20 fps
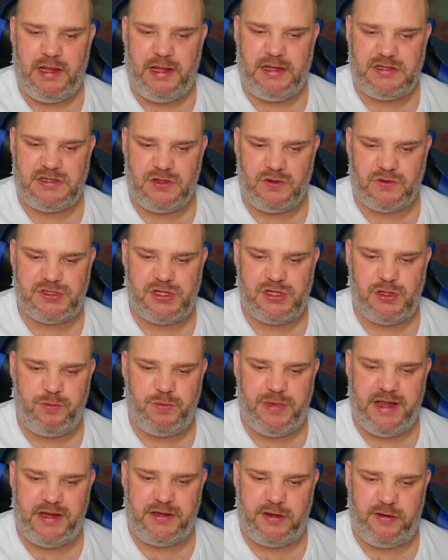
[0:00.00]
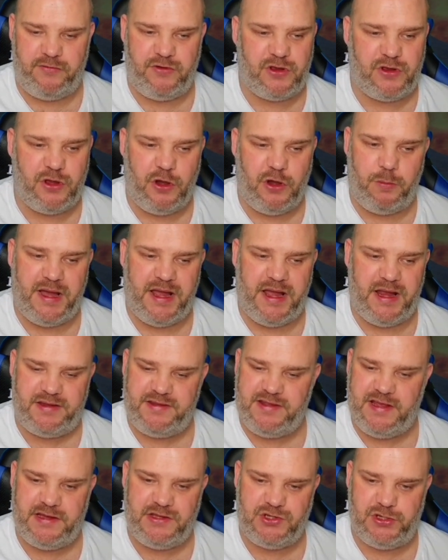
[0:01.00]
It's not too bad, you've just got to pay
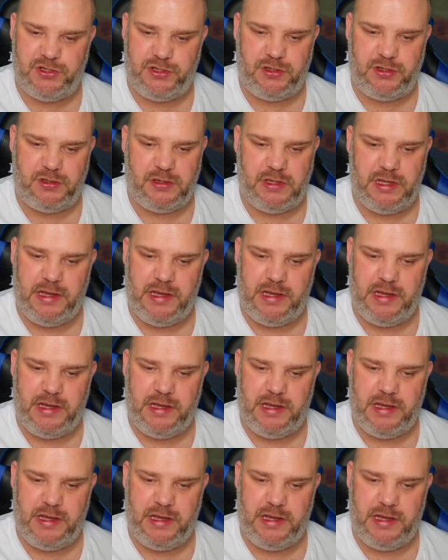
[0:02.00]
attention.